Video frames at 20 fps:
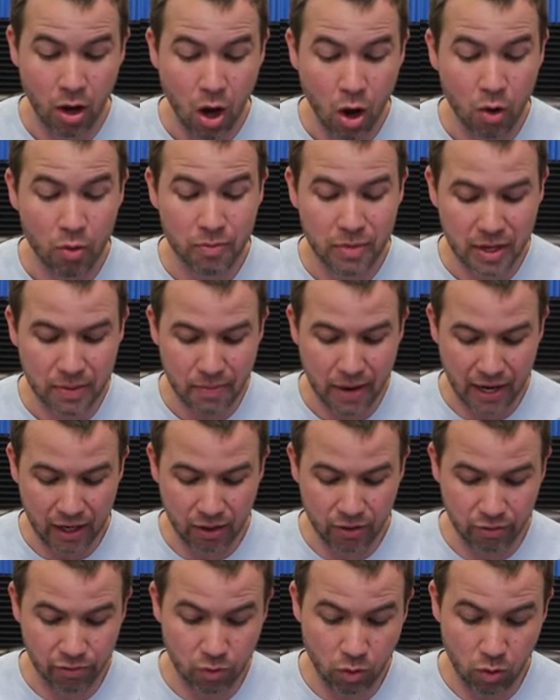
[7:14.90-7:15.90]
Oh, mini
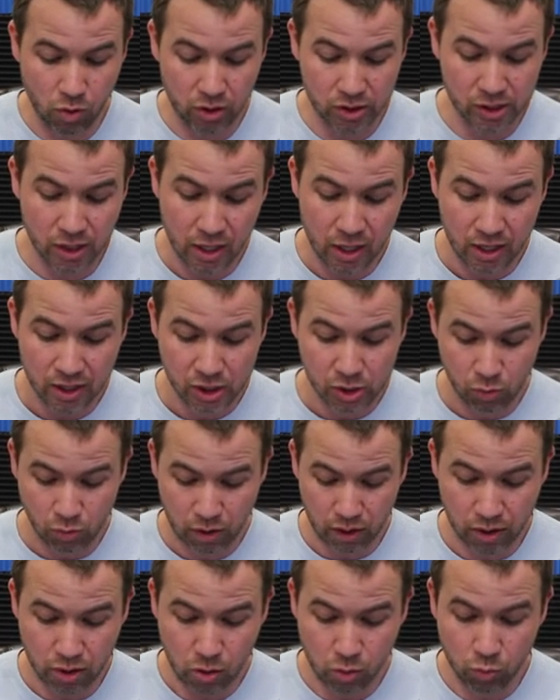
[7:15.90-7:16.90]
P.E.K.K.A, of course. So we're
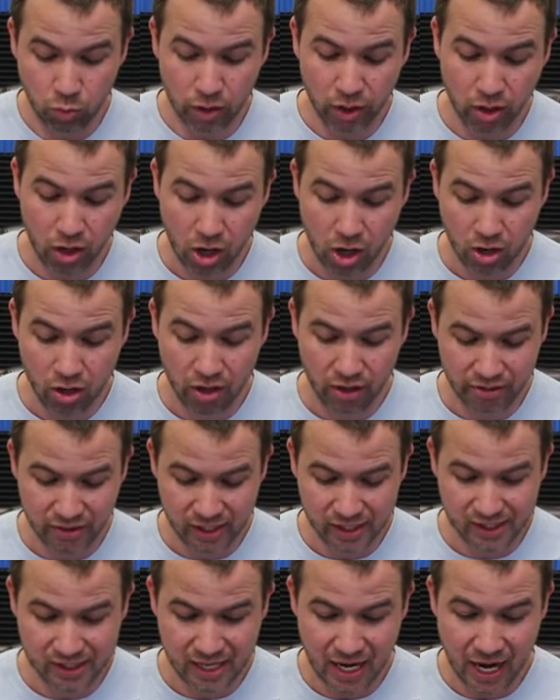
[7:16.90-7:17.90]
gonna go real hard on
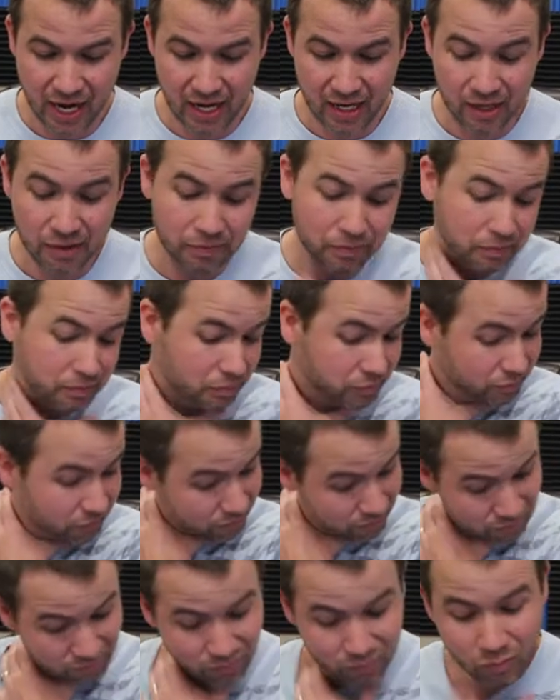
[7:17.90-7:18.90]
this side
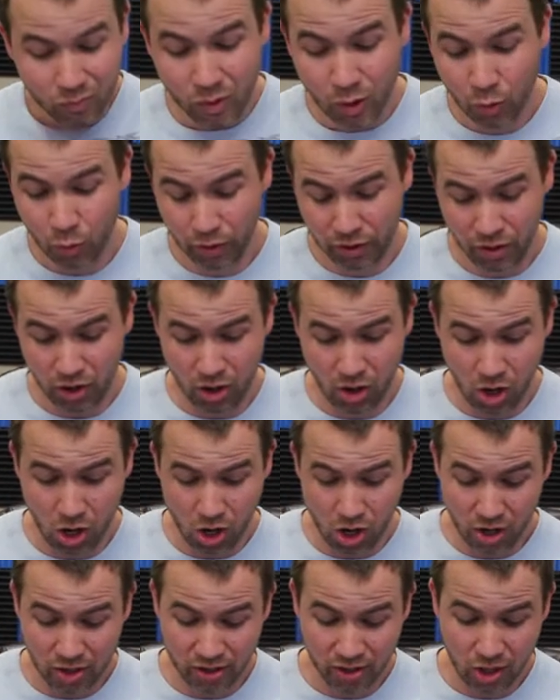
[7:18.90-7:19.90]
with our
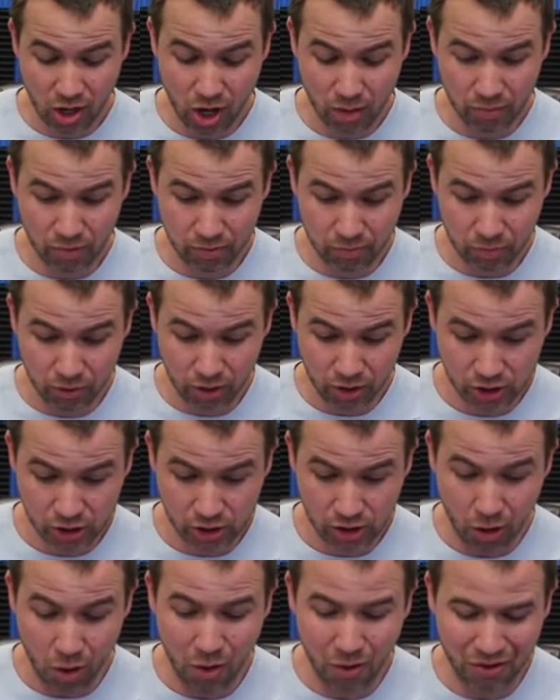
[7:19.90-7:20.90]
hog goblin
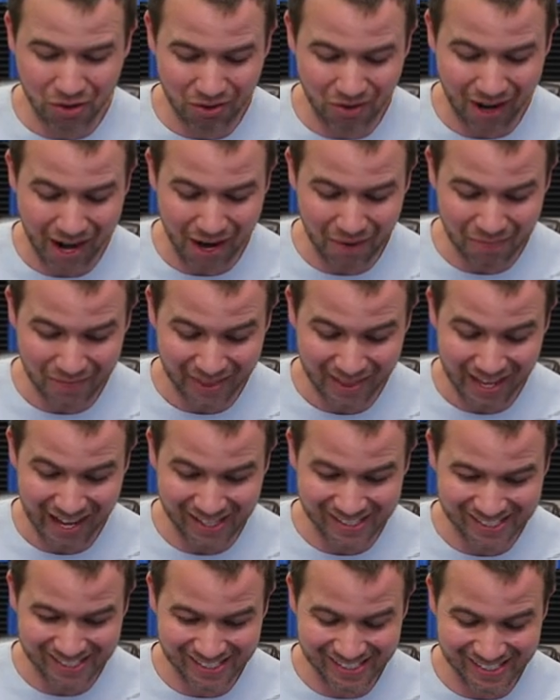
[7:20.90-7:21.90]
push. Oh crap,
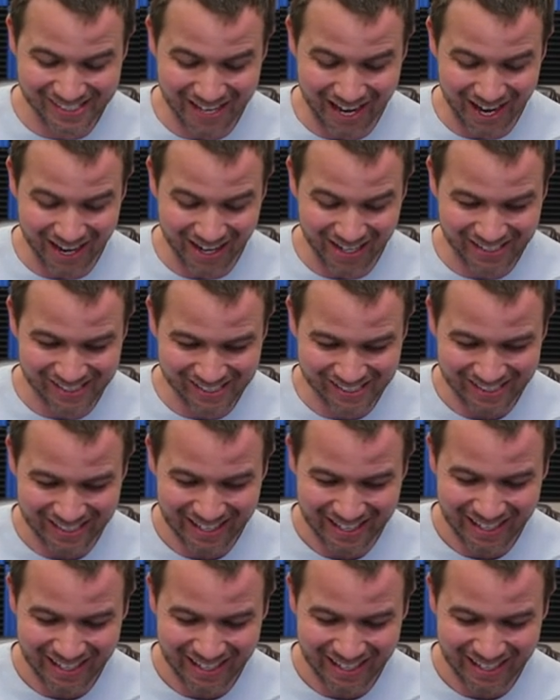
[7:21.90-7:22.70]
that sucks.